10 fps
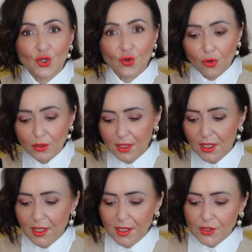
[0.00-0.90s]
short.
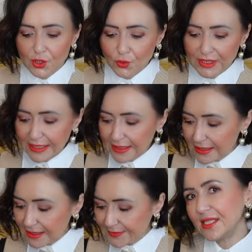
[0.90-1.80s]
So
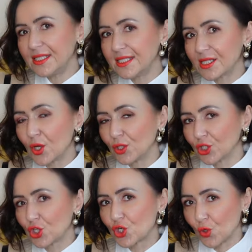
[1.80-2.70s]
this is on the
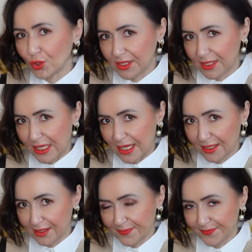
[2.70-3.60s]
shorter
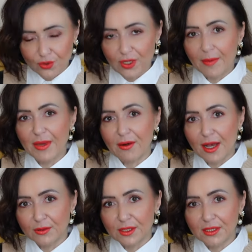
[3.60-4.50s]
side. To come
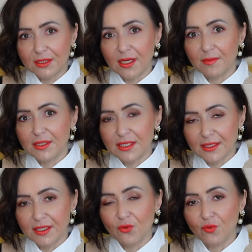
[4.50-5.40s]
around it, I'm
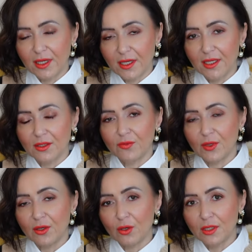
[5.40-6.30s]
intending of wearing it
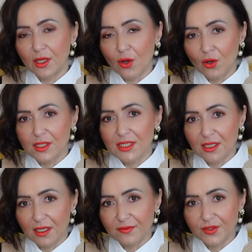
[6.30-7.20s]
with only long
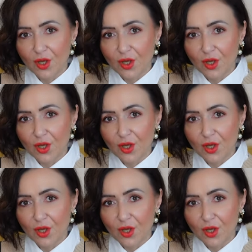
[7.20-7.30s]
sleeve